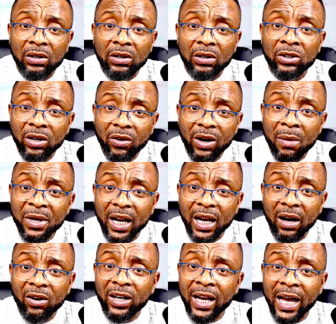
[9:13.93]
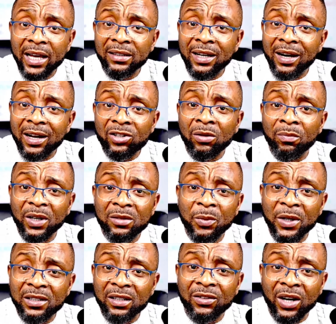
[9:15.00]
You get what I mean now? Like there are some
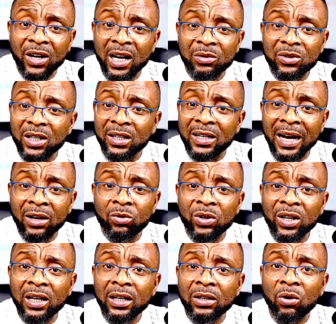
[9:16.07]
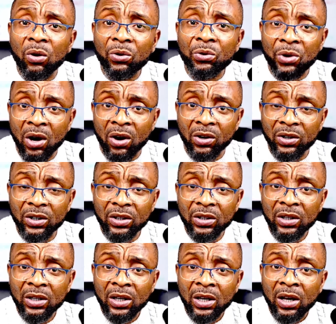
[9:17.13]
petty crimes that could really go wrong,
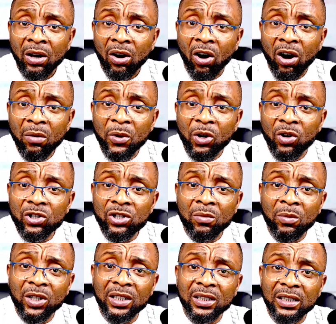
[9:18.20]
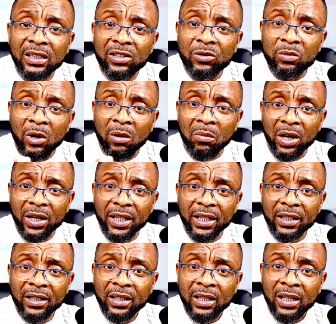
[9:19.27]
all because somebody needs more money.
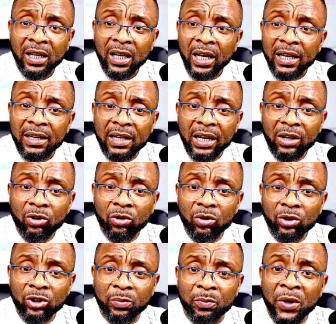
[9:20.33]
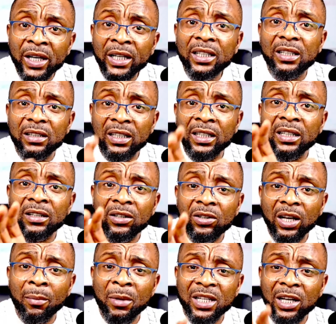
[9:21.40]
They could bring they
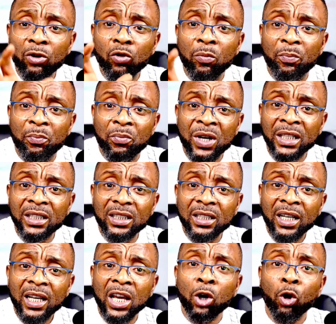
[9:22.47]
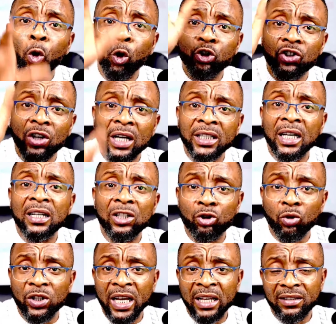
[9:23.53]
could bring a whole tragedy to
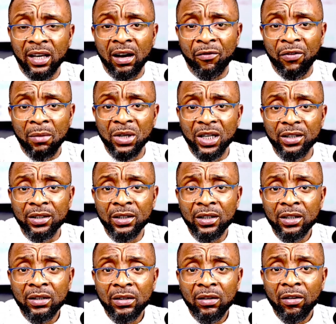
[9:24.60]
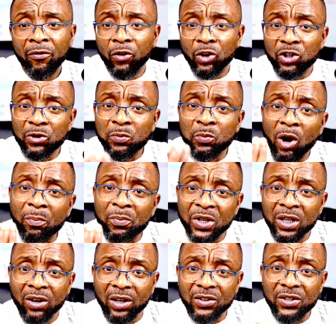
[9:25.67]
the entire family for small
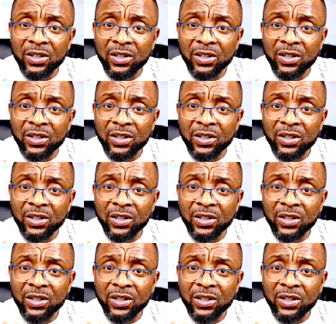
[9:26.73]
peanut.